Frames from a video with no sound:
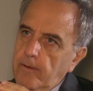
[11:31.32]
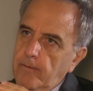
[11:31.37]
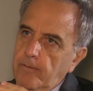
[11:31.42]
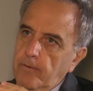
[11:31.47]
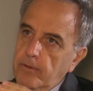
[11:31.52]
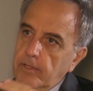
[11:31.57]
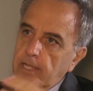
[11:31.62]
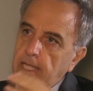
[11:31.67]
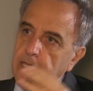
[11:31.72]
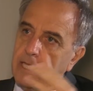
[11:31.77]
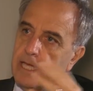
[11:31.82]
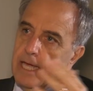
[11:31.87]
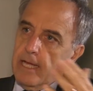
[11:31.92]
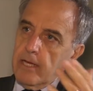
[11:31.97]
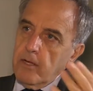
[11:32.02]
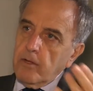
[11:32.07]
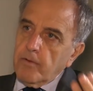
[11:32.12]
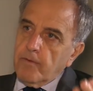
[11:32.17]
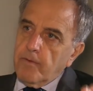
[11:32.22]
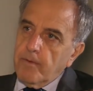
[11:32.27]
For that
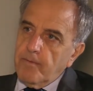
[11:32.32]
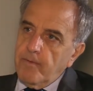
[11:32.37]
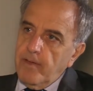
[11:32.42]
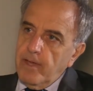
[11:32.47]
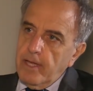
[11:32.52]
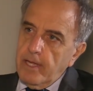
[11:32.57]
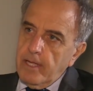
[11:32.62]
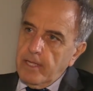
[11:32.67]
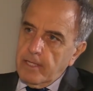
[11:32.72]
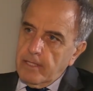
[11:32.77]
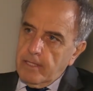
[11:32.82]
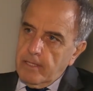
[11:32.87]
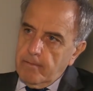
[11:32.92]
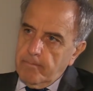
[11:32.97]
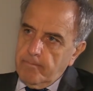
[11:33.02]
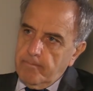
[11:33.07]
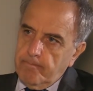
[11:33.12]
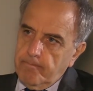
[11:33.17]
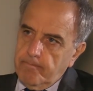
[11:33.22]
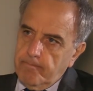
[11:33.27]
kind of event,
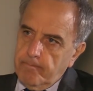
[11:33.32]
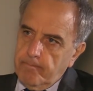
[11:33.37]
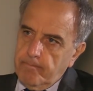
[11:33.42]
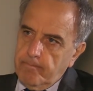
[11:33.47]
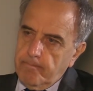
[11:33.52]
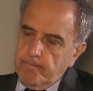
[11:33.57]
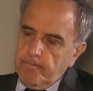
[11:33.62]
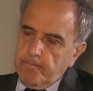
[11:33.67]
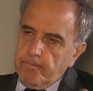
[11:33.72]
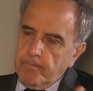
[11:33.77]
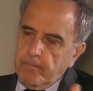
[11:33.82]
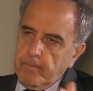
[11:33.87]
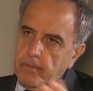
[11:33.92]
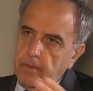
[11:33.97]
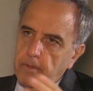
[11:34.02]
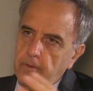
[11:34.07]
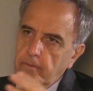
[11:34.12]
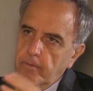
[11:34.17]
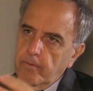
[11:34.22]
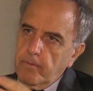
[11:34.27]

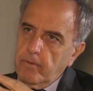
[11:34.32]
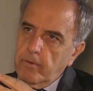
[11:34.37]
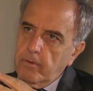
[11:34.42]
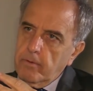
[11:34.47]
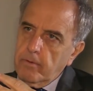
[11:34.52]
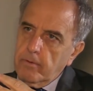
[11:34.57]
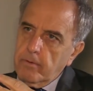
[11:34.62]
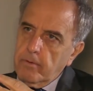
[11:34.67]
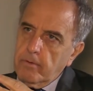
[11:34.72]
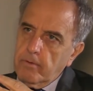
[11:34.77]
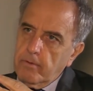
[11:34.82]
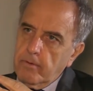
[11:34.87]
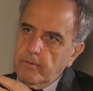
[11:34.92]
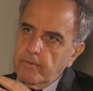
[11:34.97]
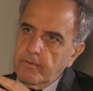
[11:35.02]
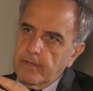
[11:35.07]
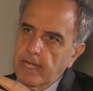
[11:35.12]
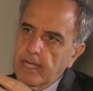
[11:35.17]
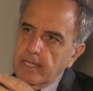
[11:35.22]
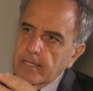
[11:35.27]
or
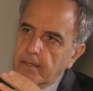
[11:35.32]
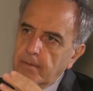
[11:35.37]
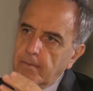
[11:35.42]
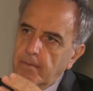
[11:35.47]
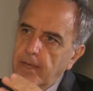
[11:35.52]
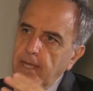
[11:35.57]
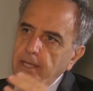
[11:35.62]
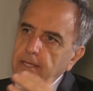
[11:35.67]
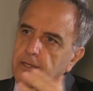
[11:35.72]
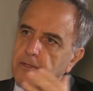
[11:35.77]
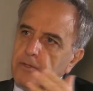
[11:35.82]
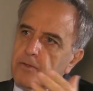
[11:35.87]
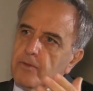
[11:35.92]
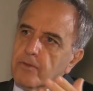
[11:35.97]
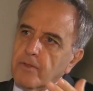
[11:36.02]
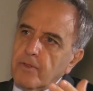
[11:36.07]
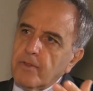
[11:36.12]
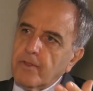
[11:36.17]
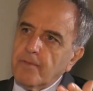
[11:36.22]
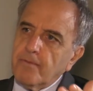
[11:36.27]
that
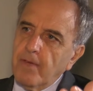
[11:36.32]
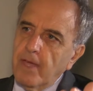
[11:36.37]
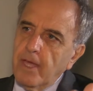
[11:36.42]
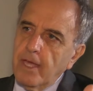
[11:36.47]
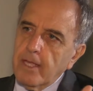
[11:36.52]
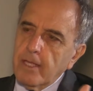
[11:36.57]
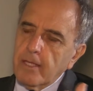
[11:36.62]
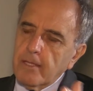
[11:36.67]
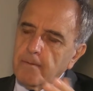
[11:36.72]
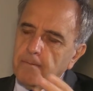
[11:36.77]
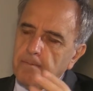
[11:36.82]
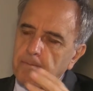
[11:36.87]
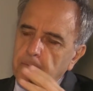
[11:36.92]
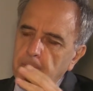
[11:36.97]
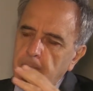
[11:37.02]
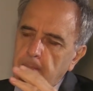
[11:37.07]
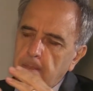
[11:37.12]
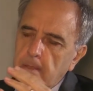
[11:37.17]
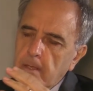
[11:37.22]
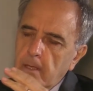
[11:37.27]
magnitude of the event,
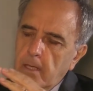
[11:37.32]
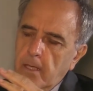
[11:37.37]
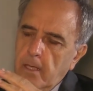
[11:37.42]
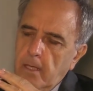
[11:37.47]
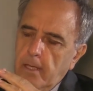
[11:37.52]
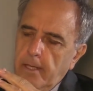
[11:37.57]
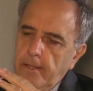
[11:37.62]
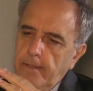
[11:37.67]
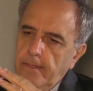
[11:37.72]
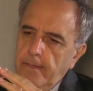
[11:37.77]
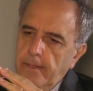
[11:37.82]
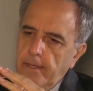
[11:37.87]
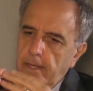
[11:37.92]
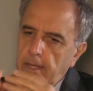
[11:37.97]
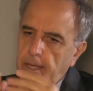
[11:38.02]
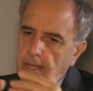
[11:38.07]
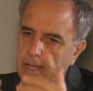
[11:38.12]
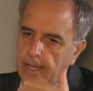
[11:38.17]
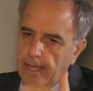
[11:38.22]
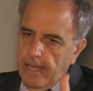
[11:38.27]

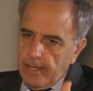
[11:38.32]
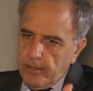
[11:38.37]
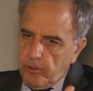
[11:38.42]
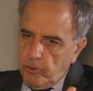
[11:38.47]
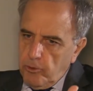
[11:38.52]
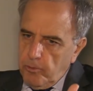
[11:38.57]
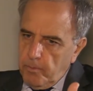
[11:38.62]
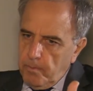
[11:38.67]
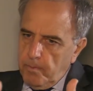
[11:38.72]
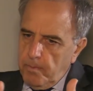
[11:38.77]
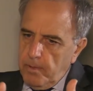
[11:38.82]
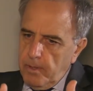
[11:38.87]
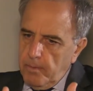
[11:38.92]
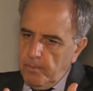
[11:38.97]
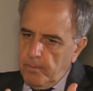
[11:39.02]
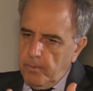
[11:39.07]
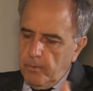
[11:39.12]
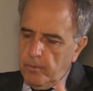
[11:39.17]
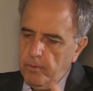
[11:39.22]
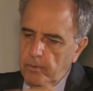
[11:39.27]
the Catholic
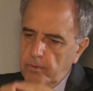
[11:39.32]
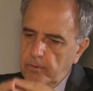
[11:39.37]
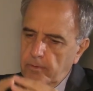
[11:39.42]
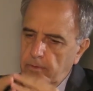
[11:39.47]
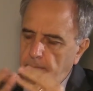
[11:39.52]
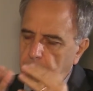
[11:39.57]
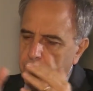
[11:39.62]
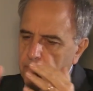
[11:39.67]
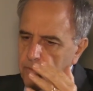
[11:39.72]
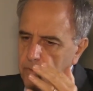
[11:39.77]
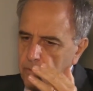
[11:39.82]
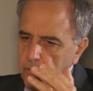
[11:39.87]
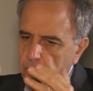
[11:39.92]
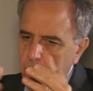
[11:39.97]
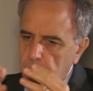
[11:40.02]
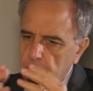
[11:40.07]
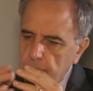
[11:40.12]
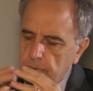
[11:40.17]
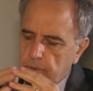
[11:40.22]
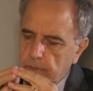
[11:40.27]
people, of
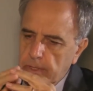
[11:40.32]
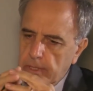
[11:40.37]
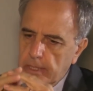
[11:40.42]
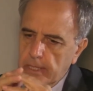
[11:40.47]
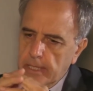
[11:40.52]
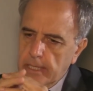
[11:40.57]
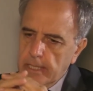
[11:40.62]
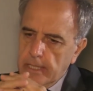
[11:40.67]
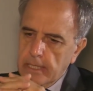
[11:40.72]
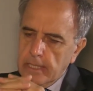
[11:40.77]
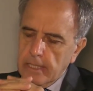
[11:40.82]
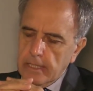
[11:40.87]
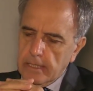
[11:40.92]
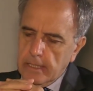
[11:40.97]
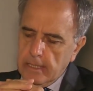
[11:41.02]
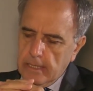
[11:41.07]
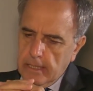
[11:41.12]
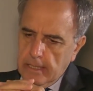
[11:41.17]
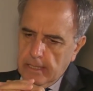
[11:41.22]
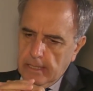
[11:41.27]
course,
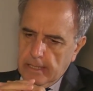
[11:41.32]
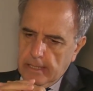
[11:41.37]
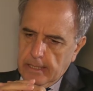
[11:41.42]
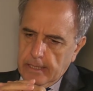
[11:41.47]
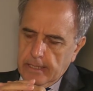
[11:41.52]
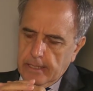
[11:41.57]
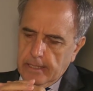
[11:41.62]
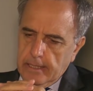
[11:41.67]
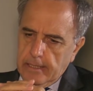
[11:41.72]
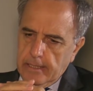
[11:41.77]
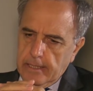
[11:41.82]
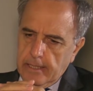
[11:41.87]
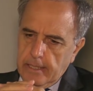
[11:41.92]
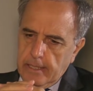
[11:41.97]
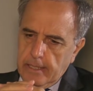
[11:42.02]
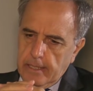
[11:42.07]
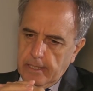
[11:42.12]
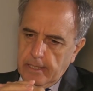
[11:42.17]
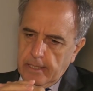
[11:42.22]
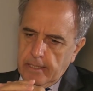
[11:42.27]
need
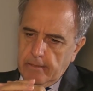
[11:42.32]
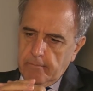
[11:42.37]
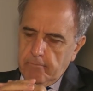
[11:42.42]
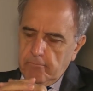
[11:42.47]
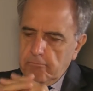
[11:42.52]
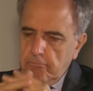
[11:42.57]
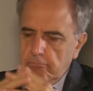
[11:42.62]
the